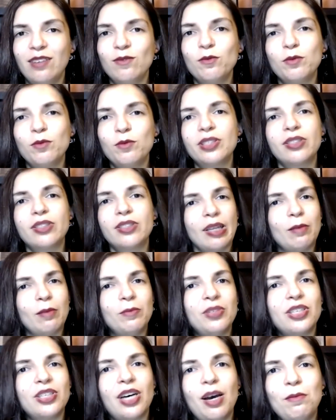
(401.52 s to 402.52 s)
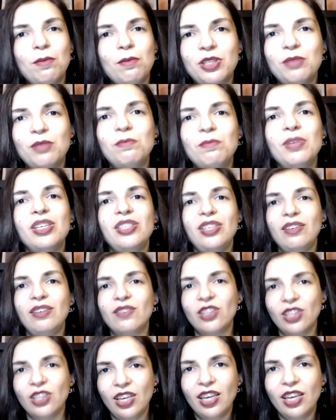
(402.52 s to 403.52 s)
sometimes in
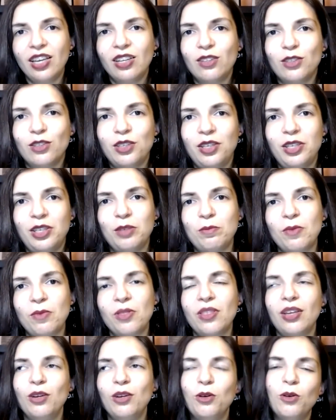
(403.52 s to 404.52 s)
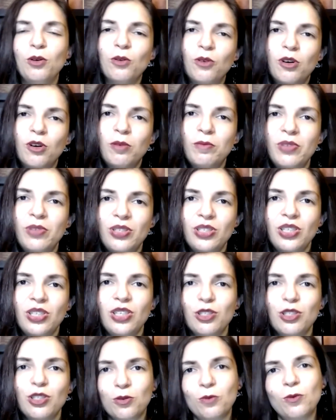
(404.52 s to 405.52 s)
medieval England. Then
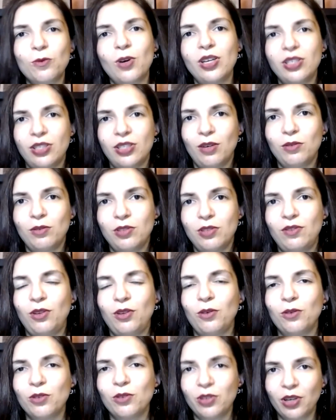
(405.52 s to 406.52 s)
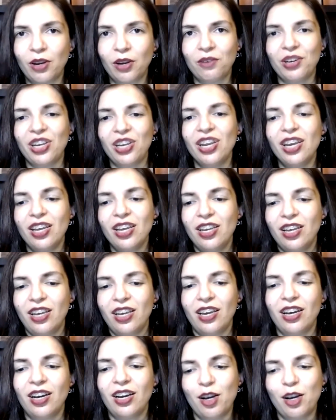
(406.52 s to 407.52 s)
Normandy is quite out of the ordinary,
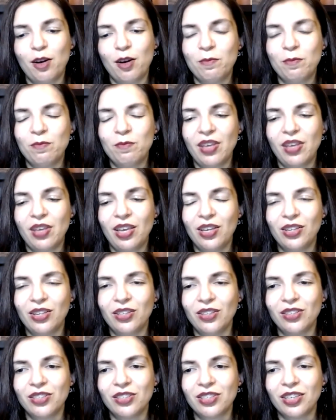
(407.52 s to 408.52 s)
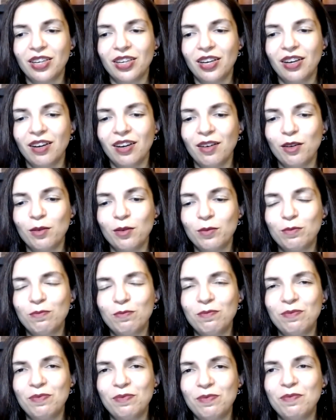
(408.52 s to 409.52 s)
and
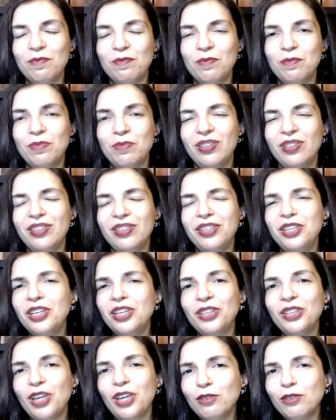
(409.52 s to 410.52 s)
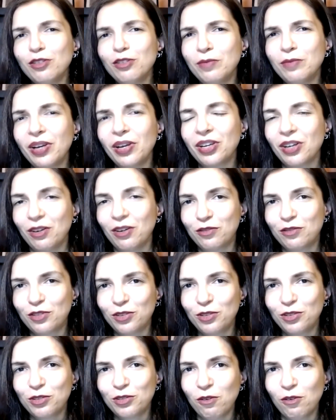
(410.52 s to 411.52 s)
nearly out of my
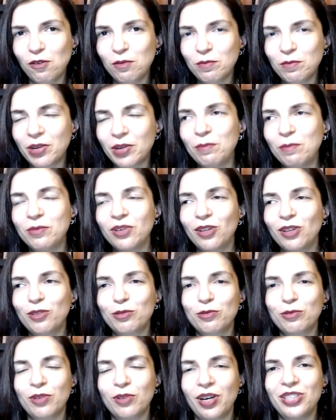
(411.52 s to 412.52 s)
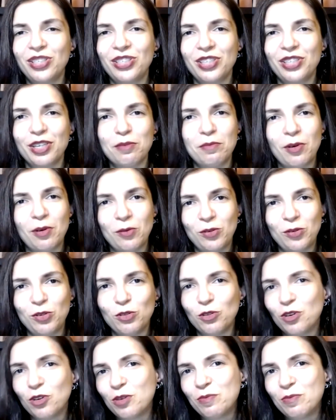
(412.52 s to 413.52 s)
comfort zone, but I'm not writing about
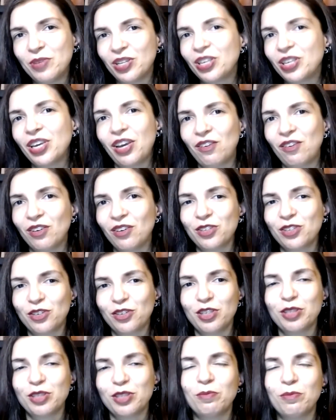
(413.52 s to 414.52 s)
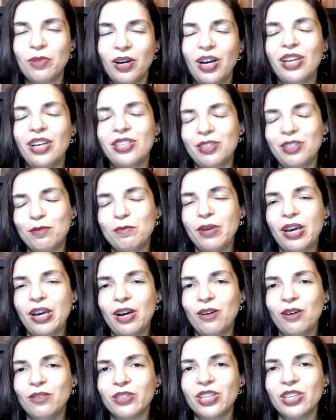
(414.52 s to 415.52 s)
Norman characters, but
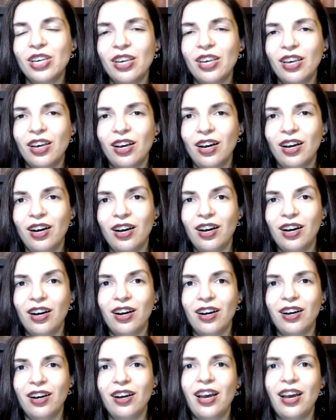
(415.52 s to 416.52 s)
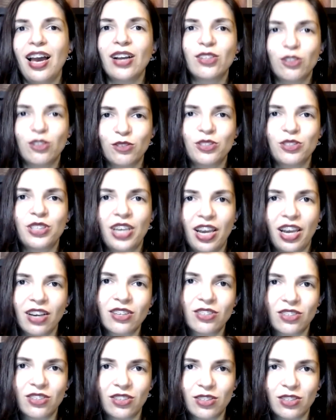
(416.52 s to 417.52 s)
about
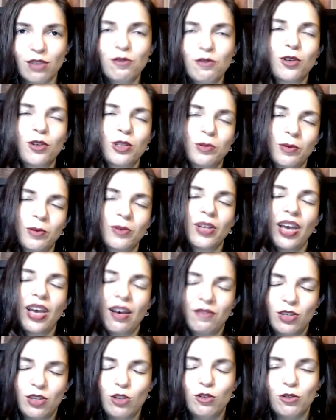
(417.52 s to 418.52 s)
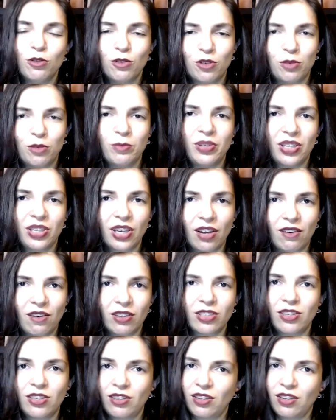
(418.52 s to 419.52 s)
Anglo-Saxons. Of course, we will have a Norman
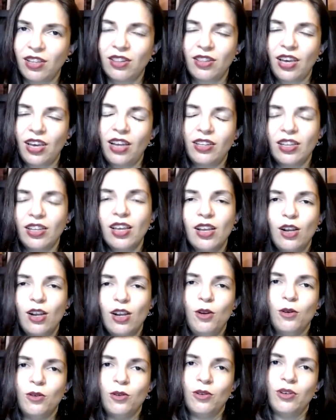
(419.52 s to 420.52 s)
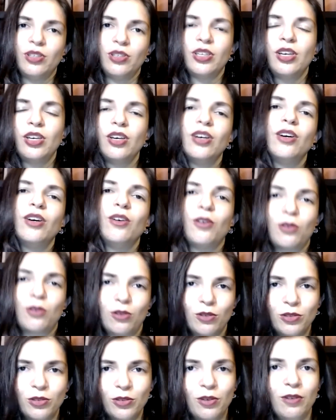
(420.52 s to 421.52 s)
character, that Lord
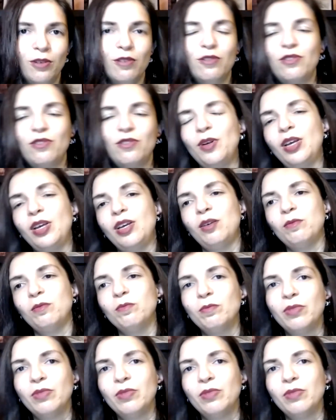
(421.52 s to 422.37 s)
Rodulf, but